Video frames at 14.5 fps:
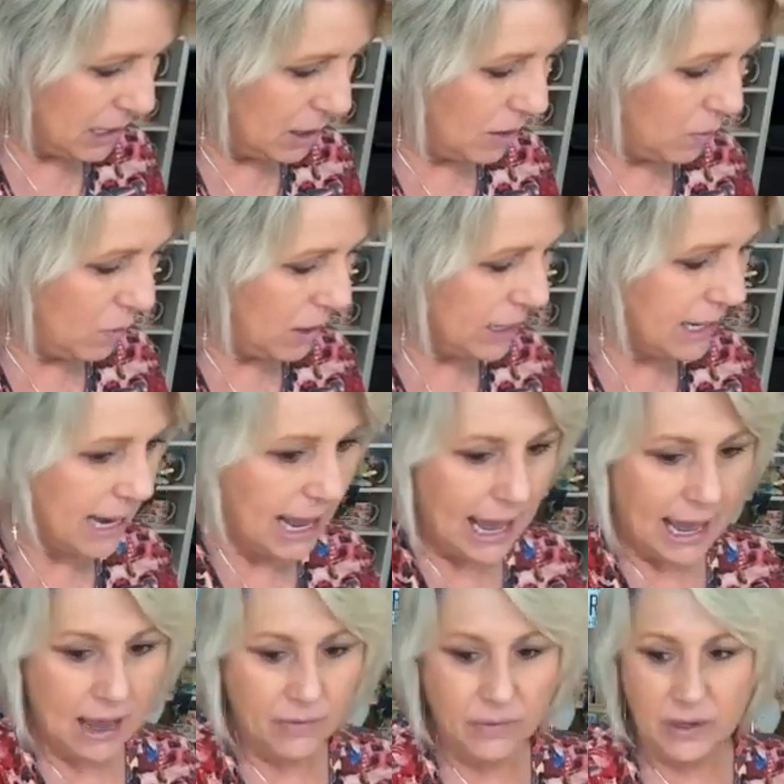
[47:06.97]
You need a one and a
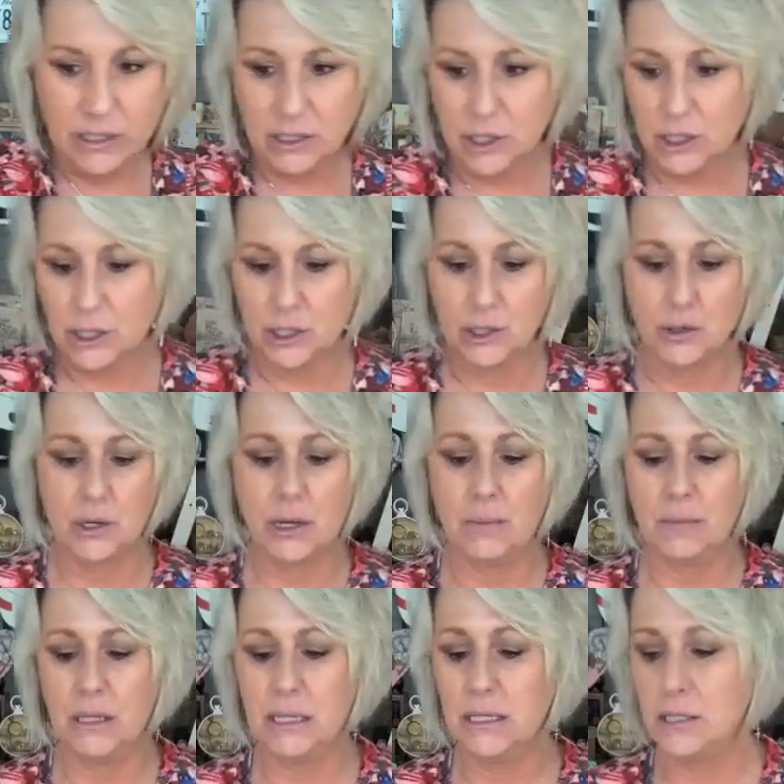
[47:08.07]
half inch
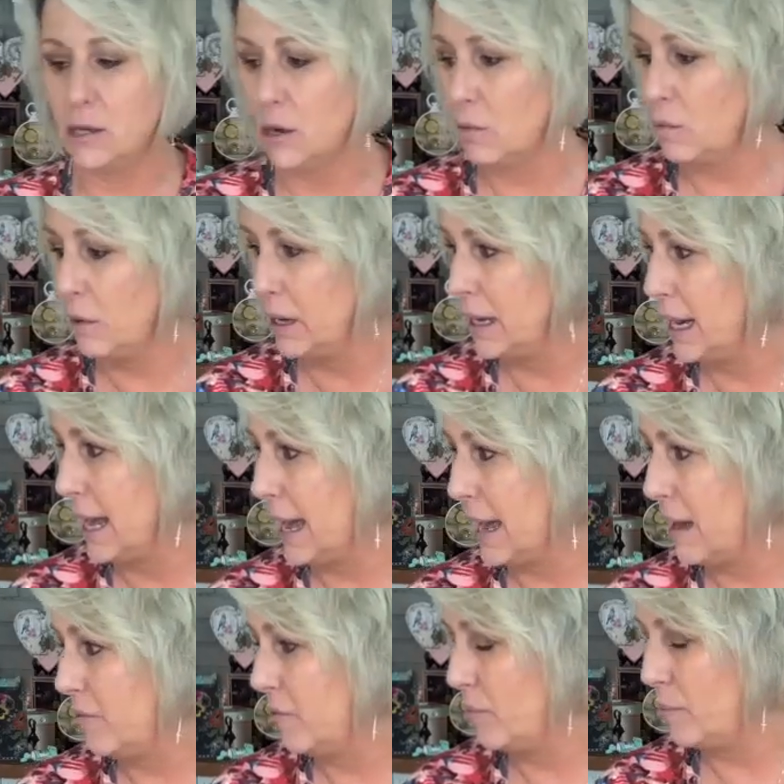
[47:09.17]
strip. These are one and a
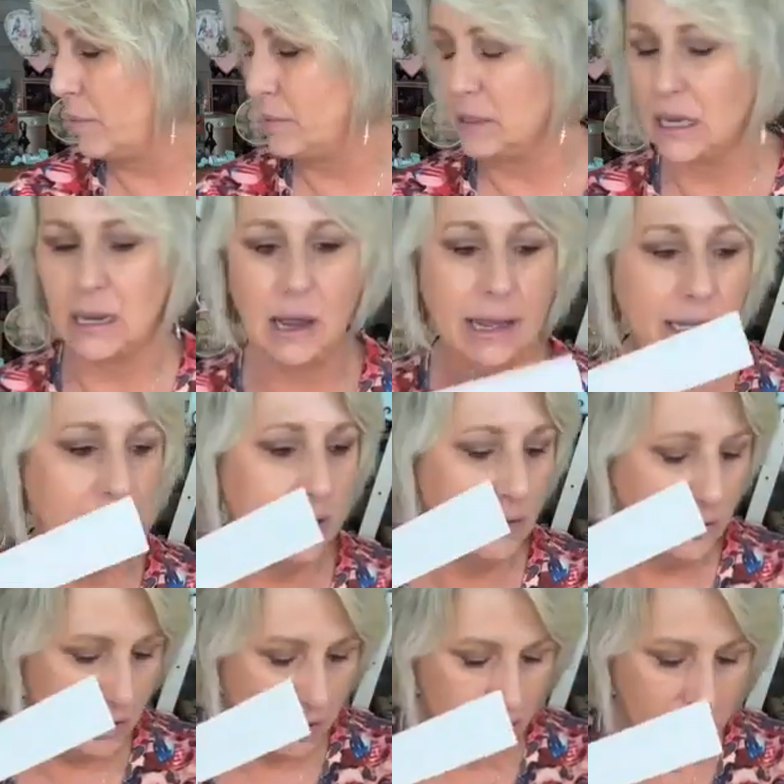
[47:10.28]
half. I
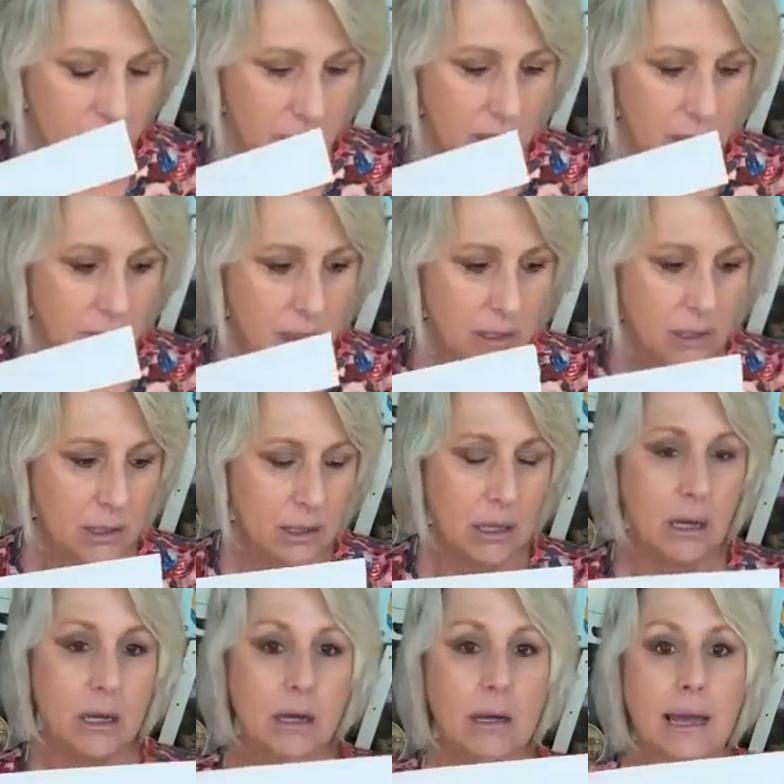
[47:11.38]
used
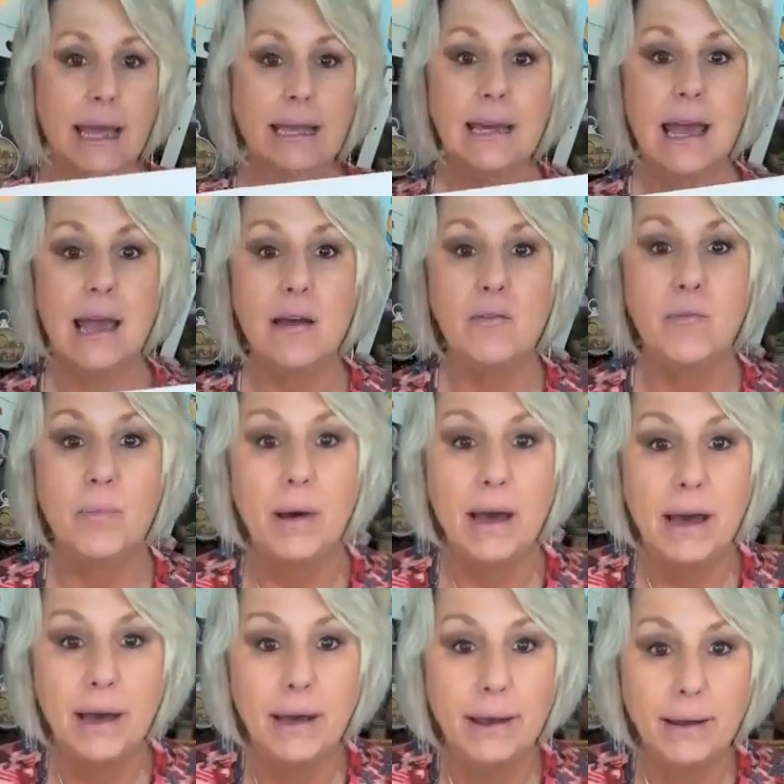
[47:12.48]
uh, eight and a half
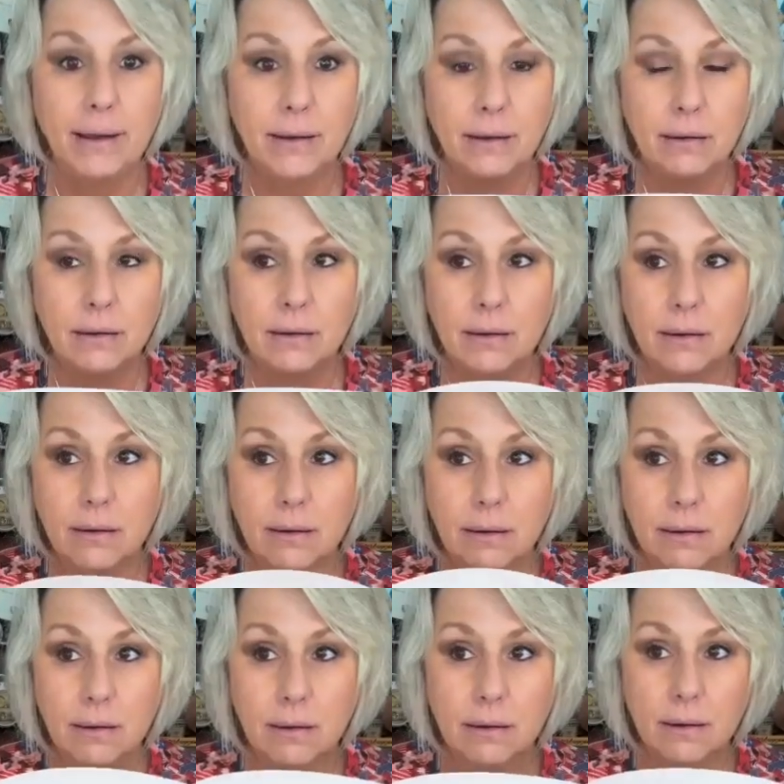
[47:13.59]
by
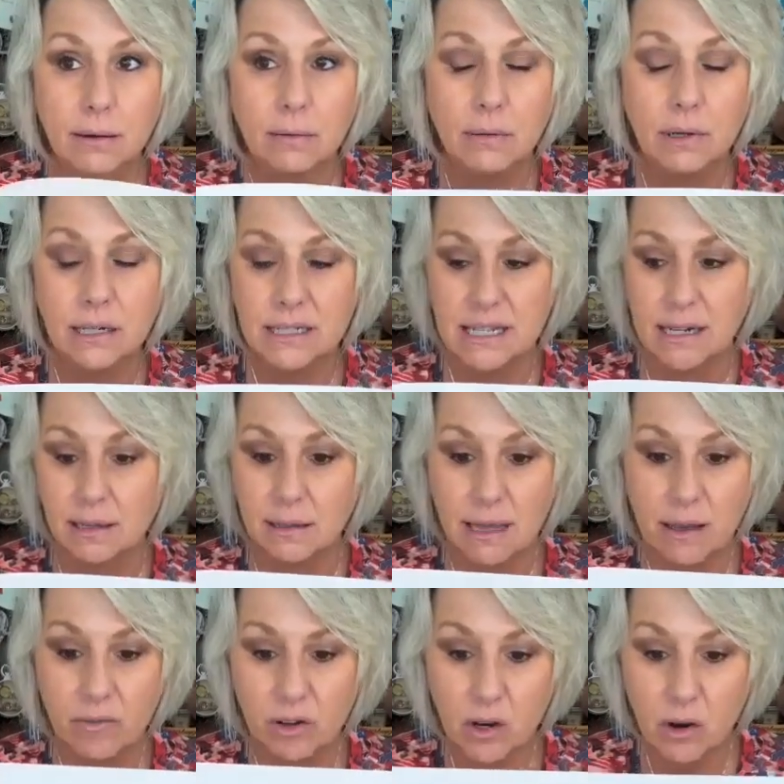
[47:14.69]
what is it?
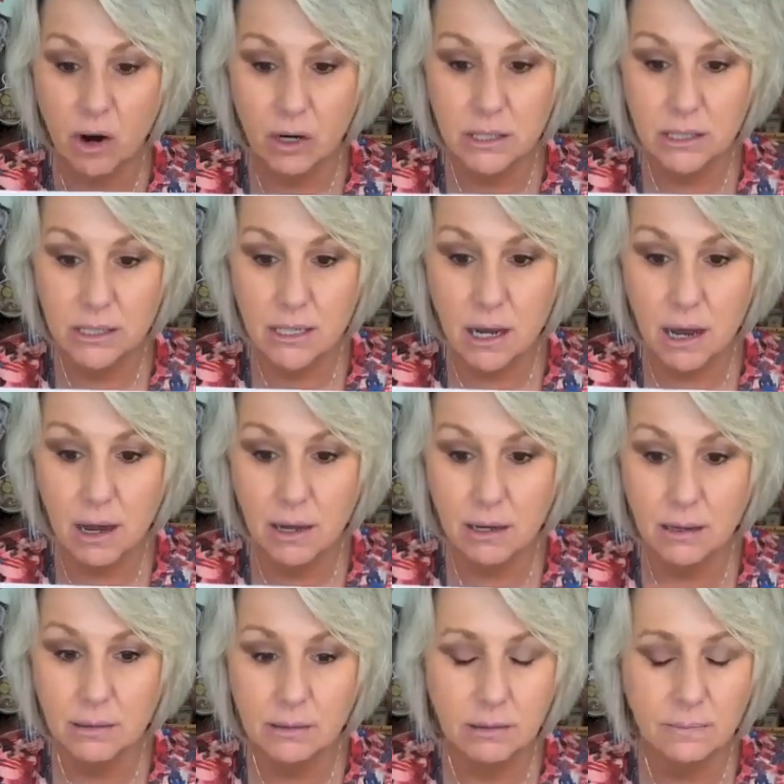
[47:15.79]
Eleven cardstock.
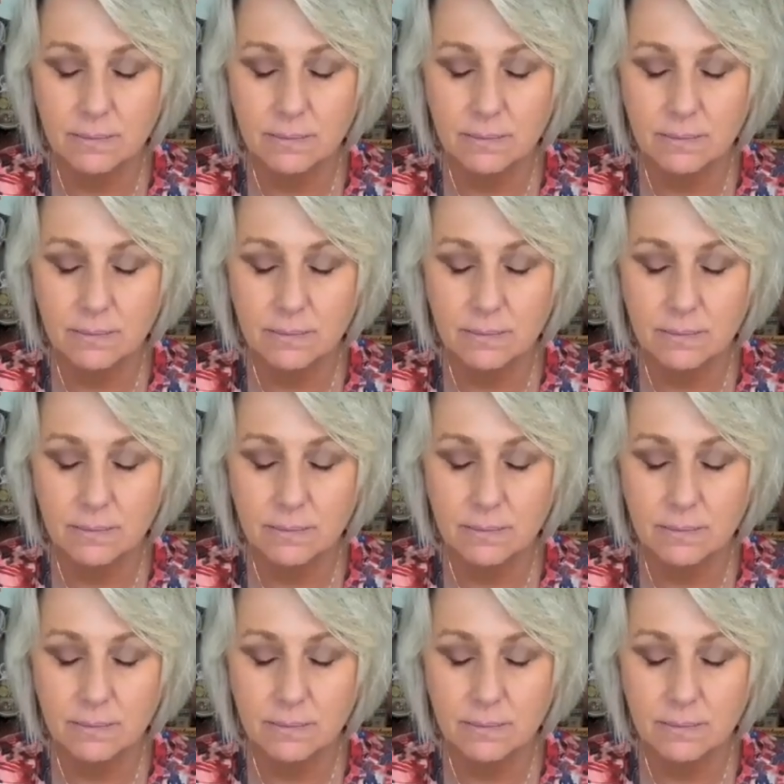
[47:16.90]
